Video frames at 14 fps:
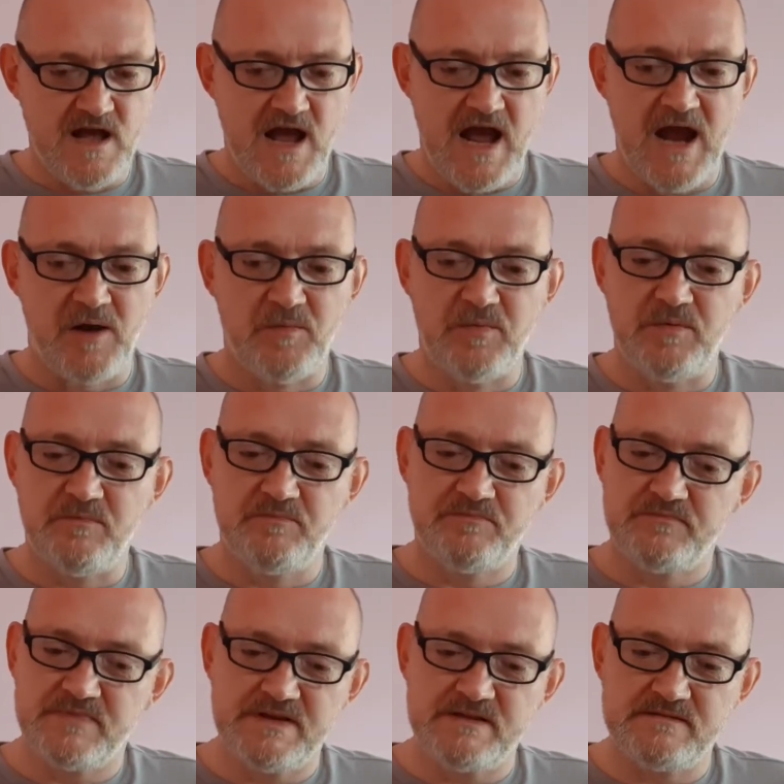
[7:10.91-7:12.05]
album
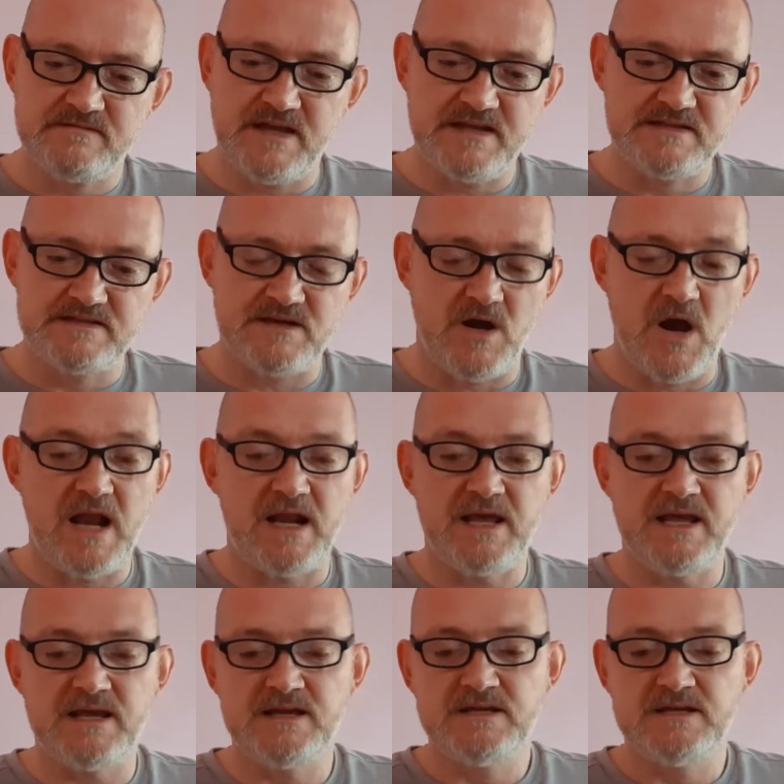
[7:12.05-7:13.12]
entirely.